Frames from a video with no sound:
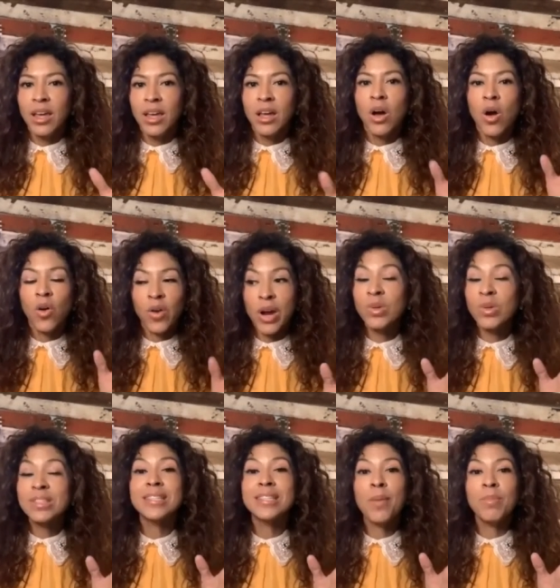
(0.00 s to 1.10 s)
All right, what
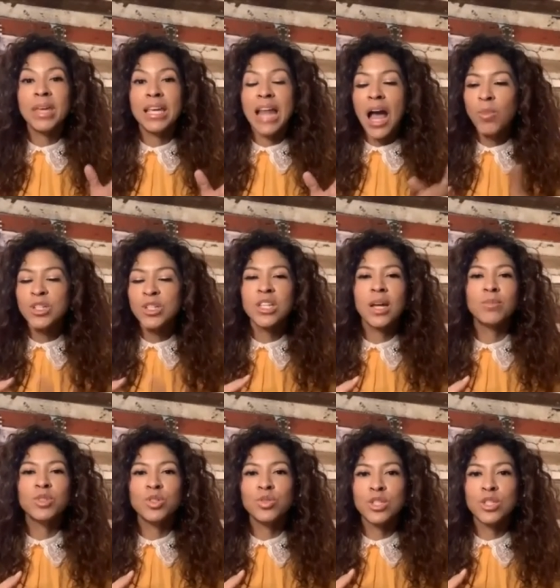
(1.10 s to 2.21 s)
does that mean? How much time
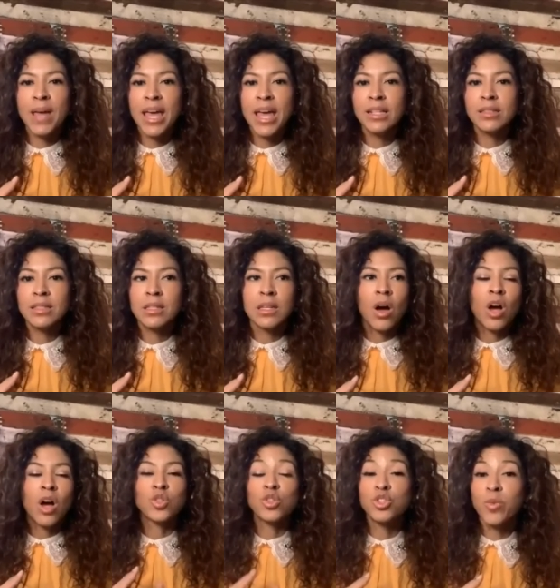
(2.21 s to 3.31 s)
do you spend
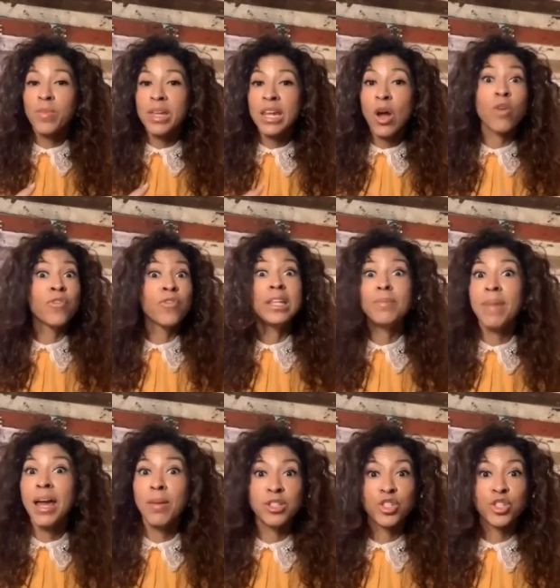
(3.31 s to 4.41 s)
on social media or feeling
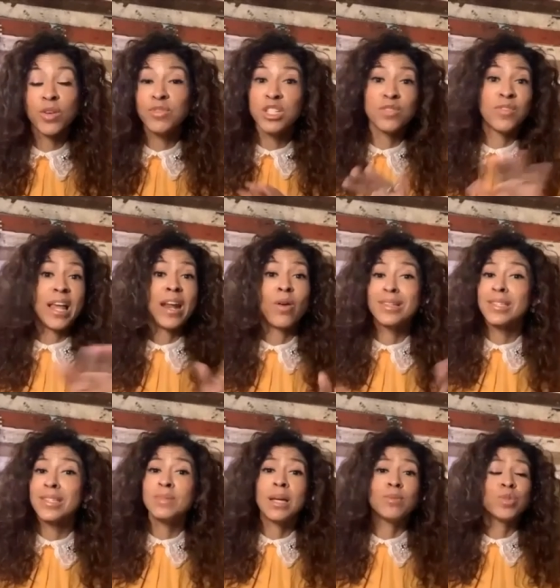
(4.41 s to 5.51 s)
bad about yourself? Just flat out. Because
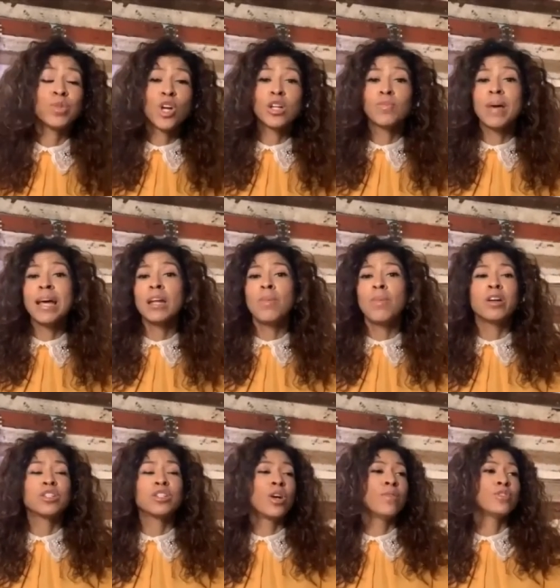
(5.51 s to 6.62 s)
sometimes we talk bad about
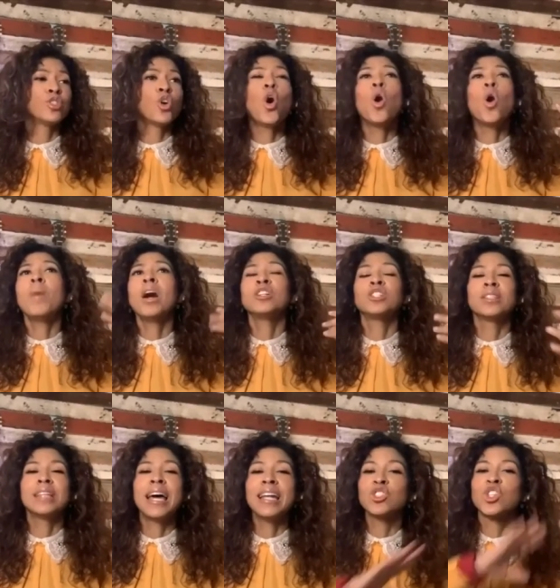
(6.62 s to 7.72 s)
ourselves so much
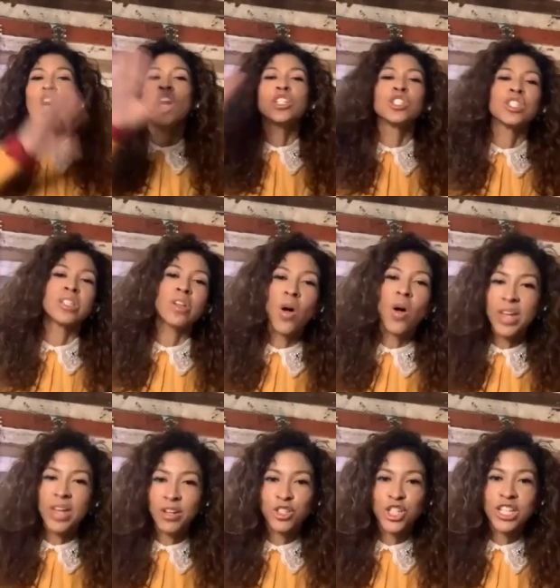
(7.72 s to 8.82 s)
that exhausts all the
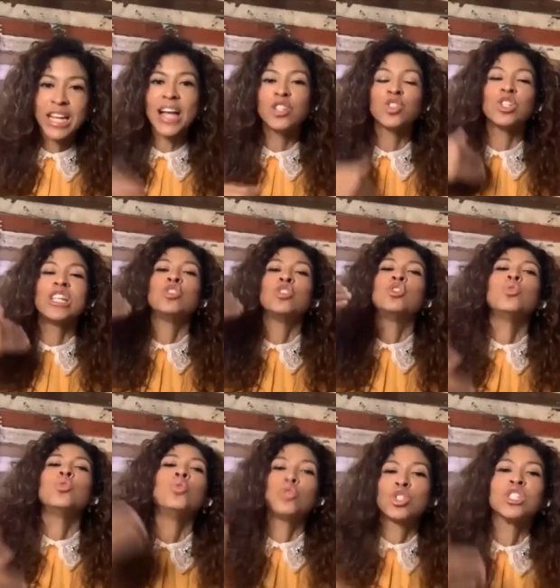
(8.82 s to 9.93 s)
energy to actually
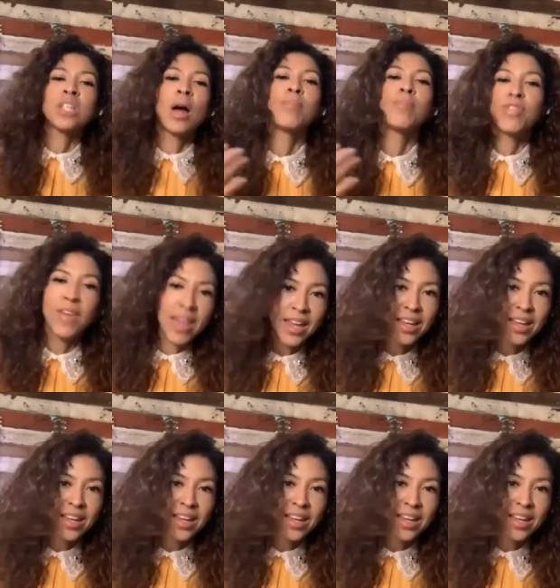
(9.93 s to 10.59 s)
do something.